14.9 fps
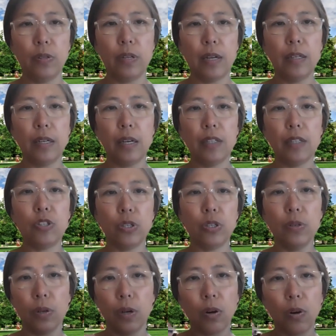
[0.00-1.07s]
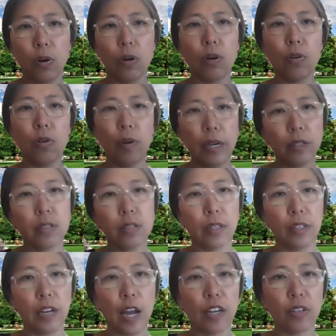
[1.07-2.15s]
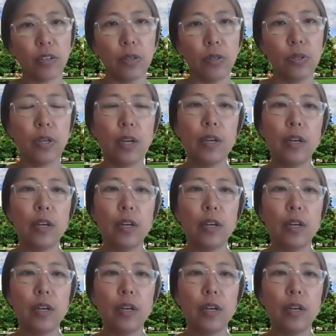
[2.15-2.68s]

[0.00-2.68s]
They need to always connect those